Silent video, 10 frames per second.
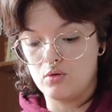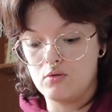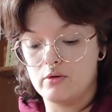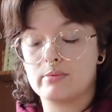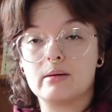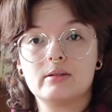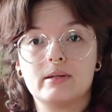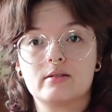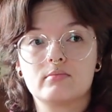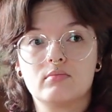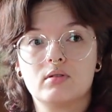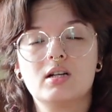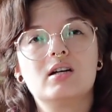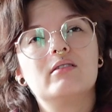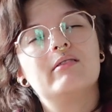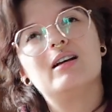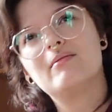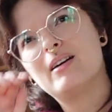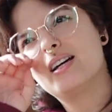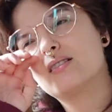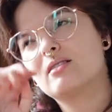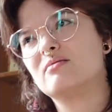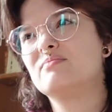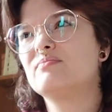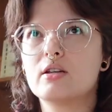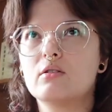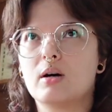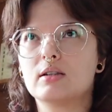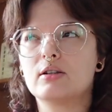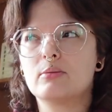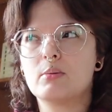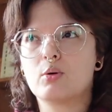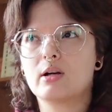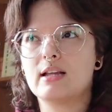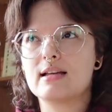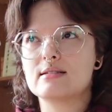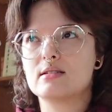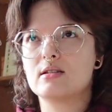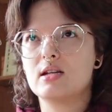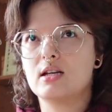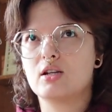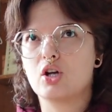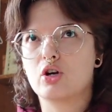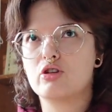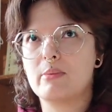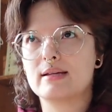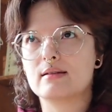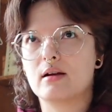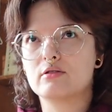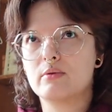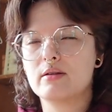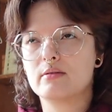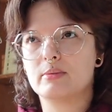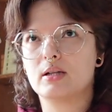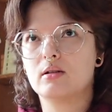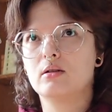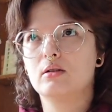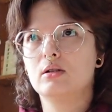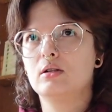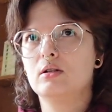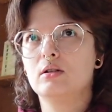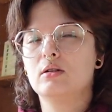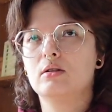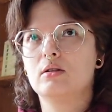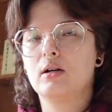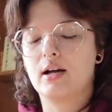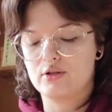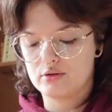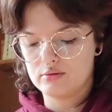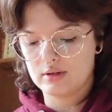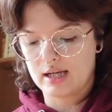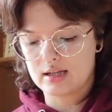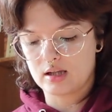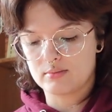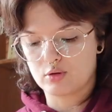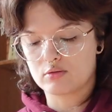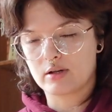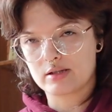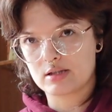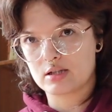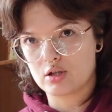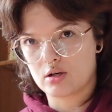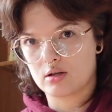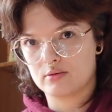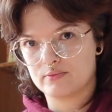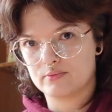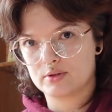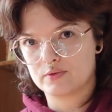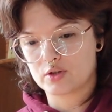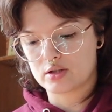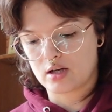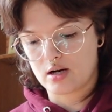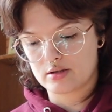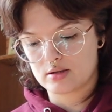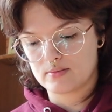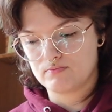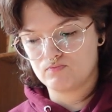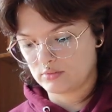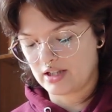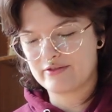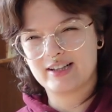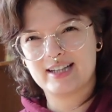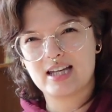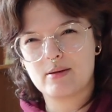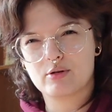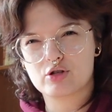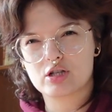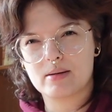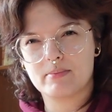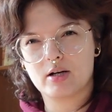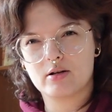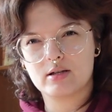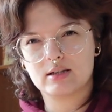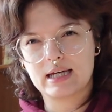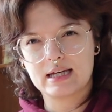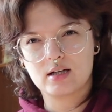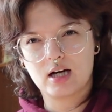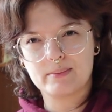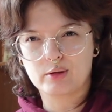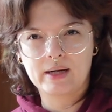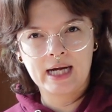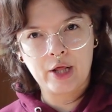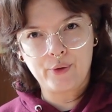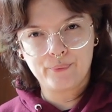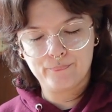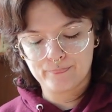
Ooh, would probably make some, well, I don't know. I think you'd want a little bit more elasticity in a yarn you make socks with, but I do like a more rustic yarn for socks. I find they keep their shape better than like a merino.